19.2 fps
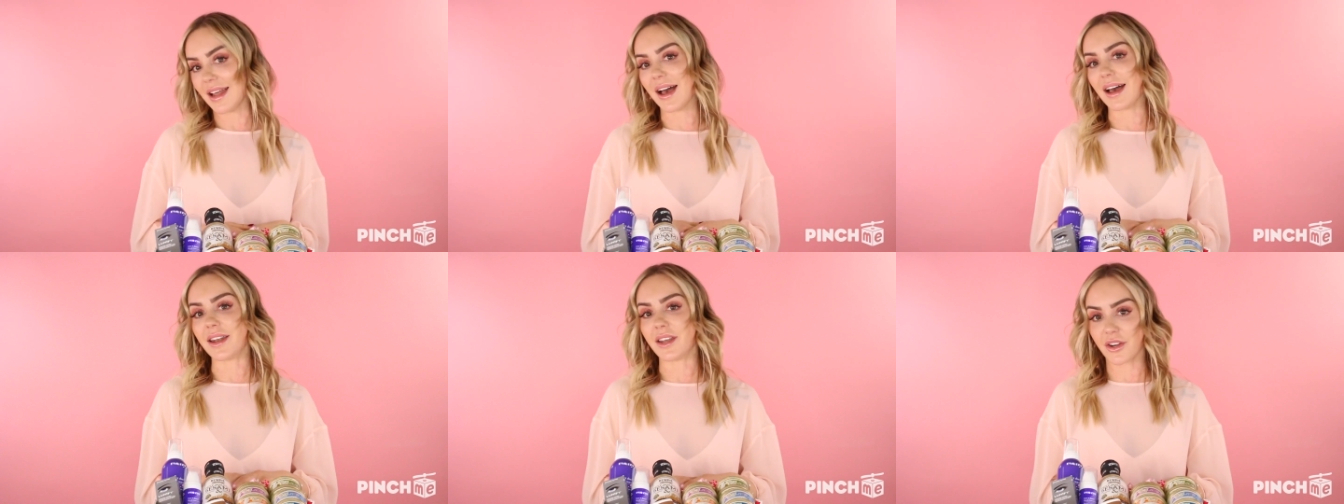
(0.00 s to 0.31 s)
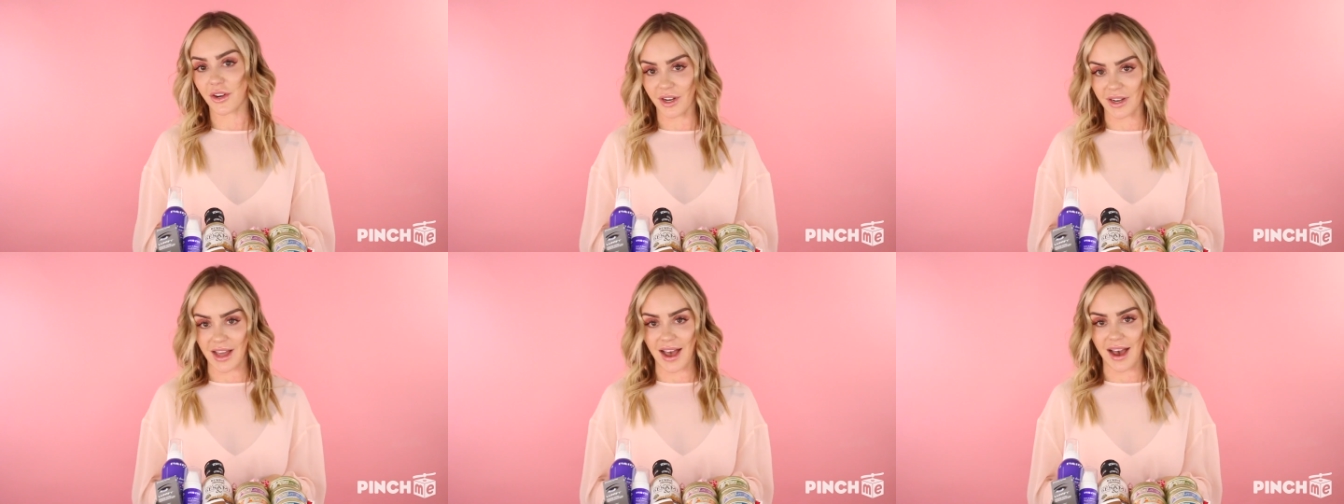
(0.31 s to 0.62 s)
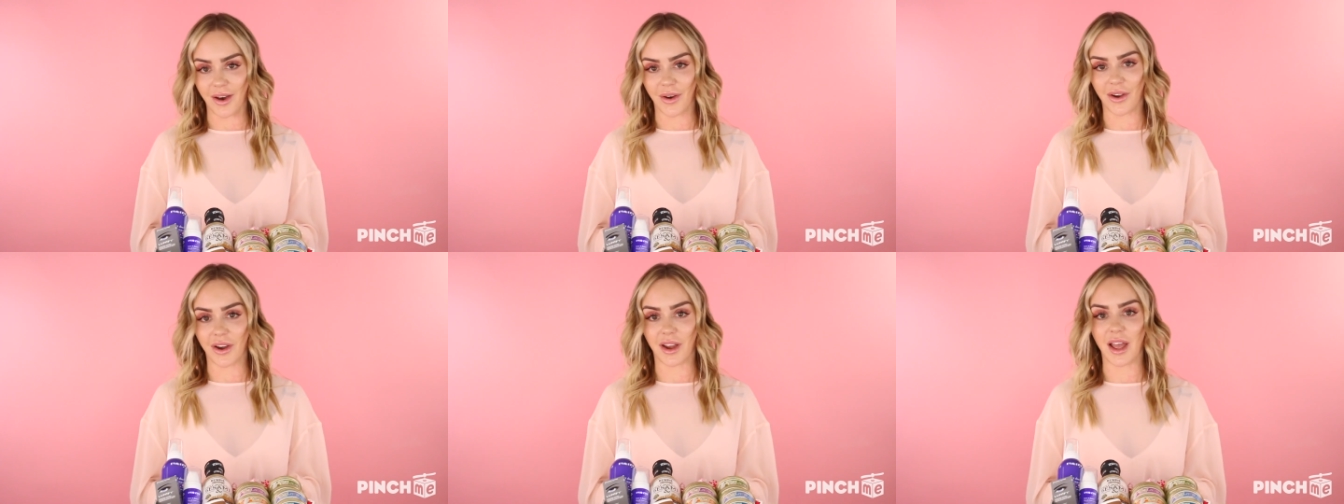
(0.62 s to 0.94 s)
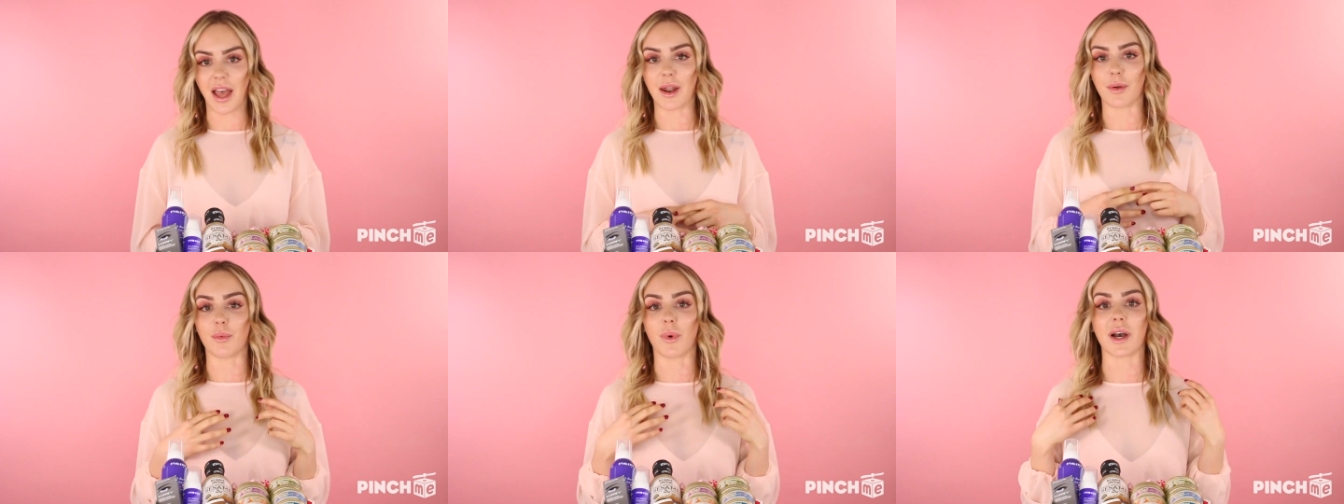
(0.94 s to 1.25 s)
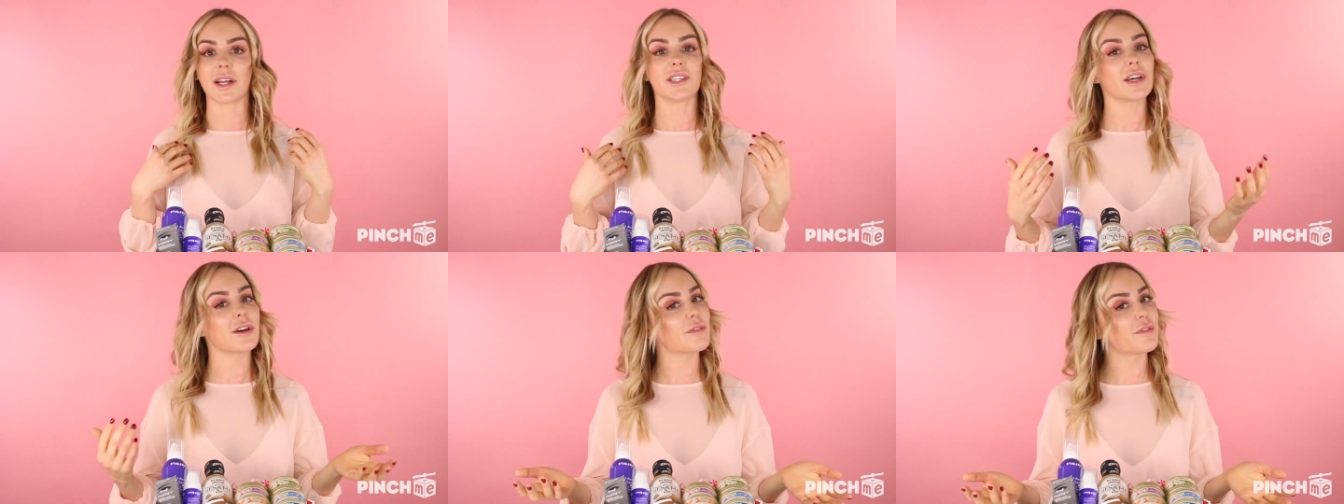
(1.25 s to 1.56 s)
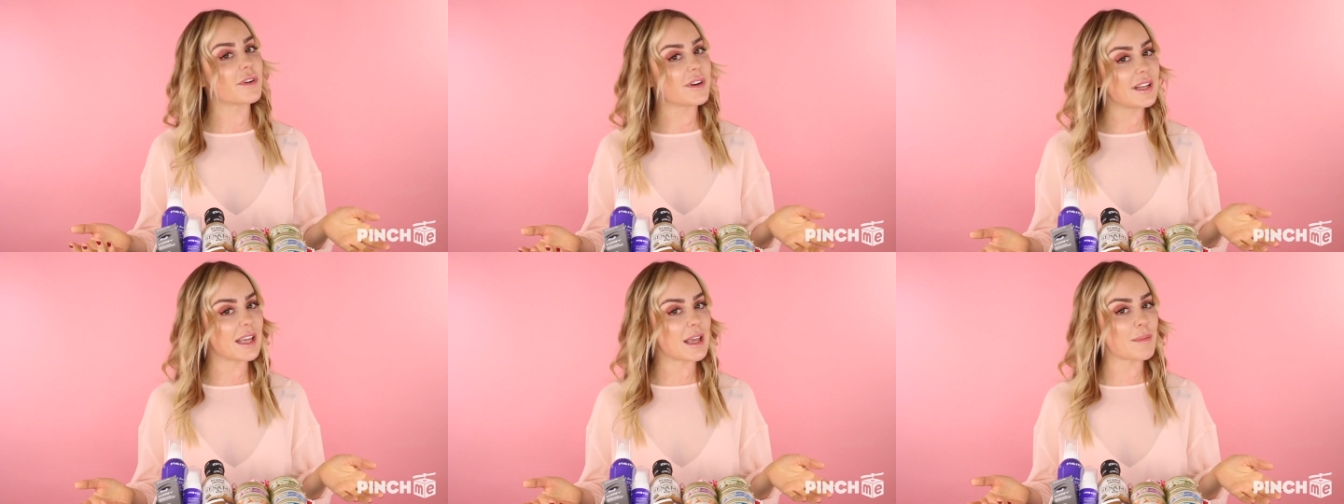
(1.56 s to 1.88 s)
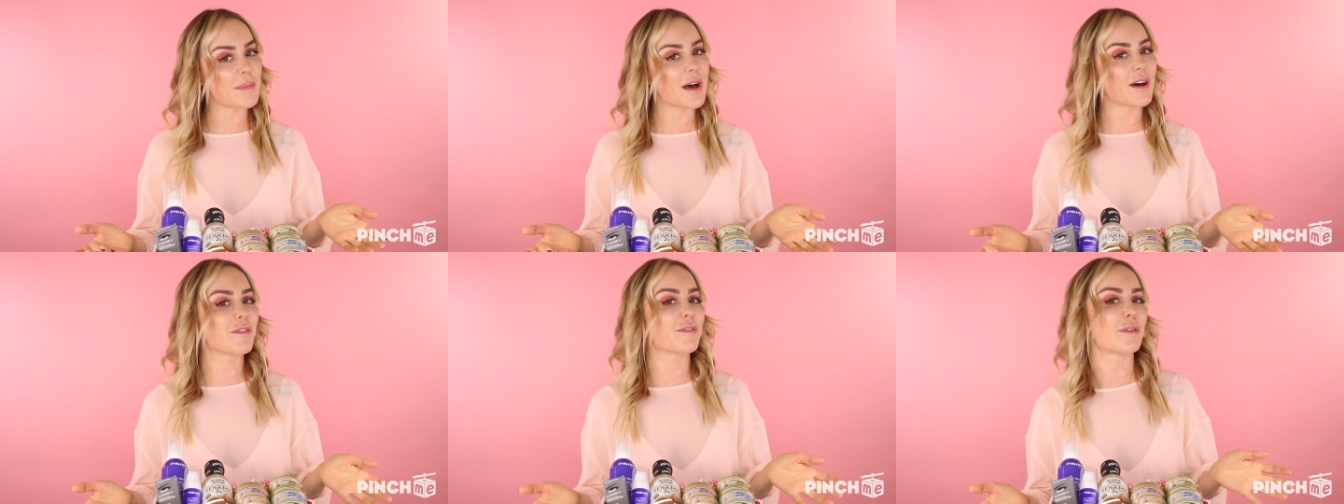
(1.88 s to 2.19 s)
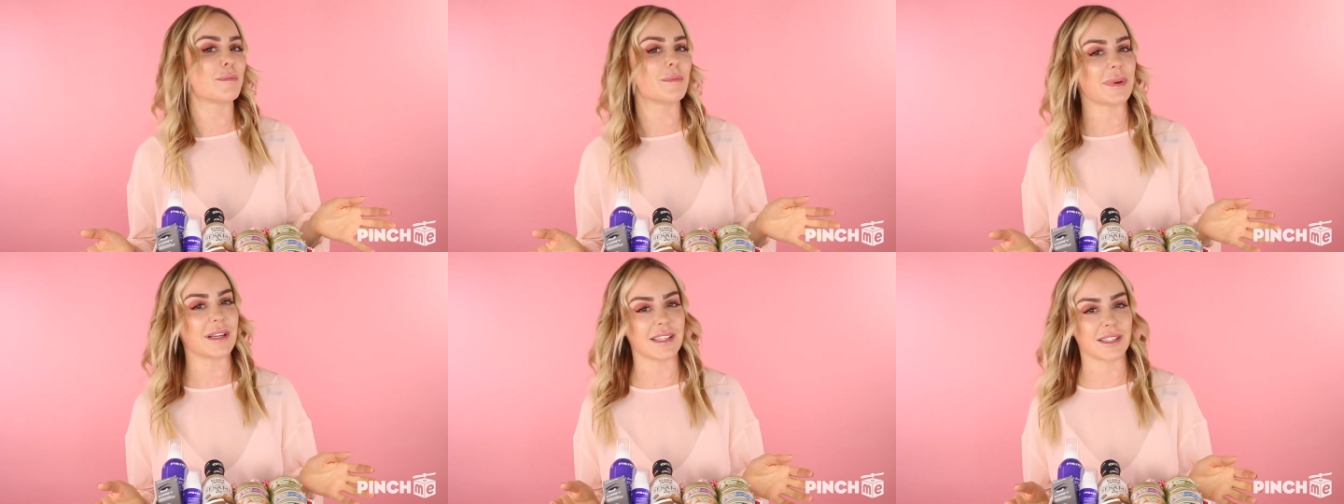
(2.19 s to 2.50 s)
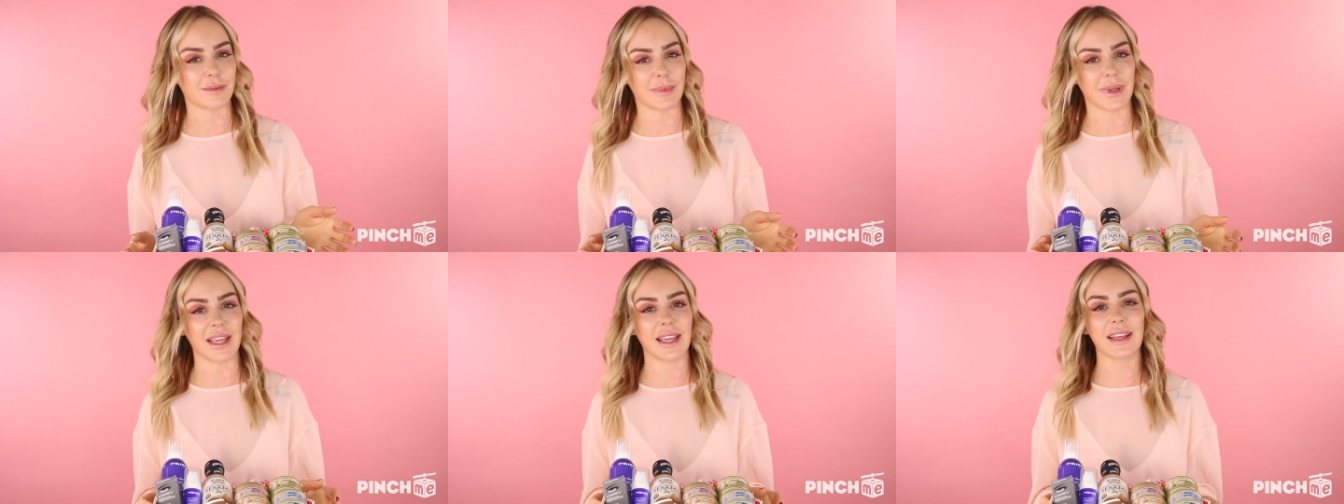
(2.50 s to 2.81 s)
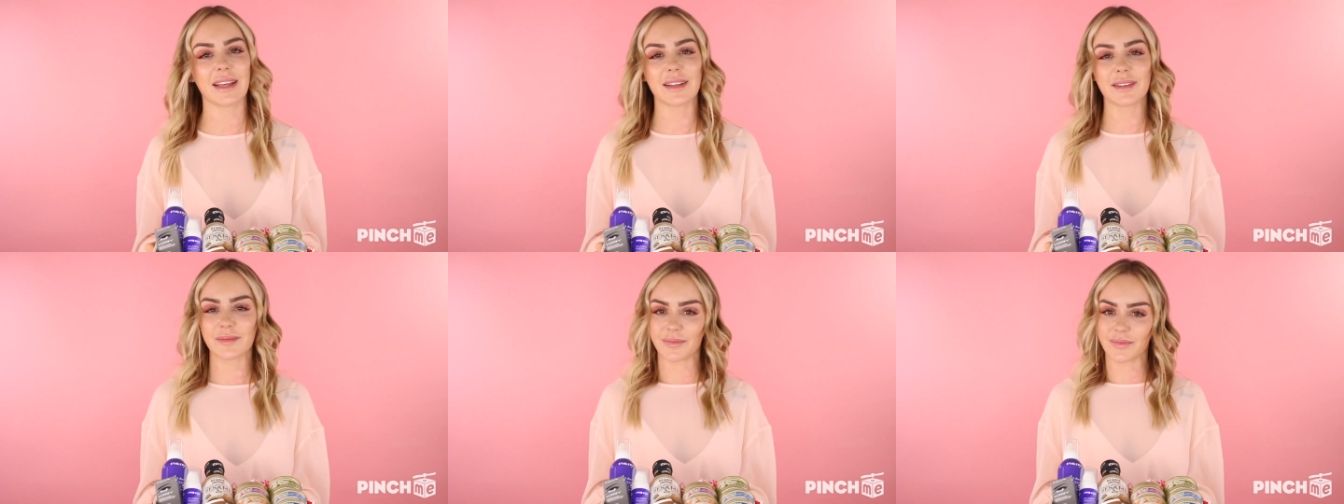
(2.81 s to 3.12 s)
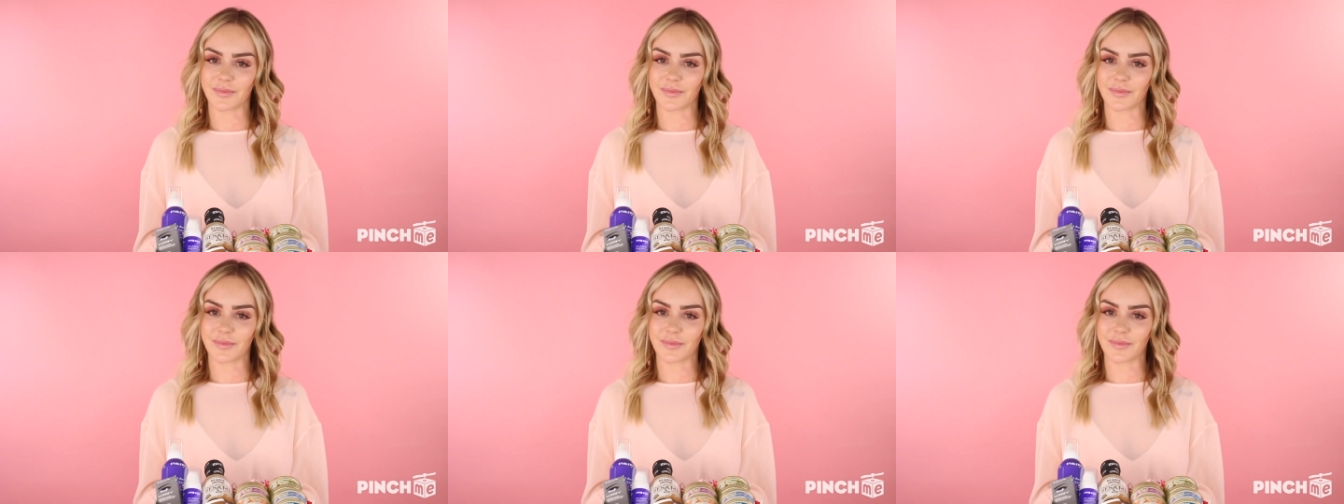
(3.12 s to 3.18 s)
in under an hour and watch out for an email from PinchMe.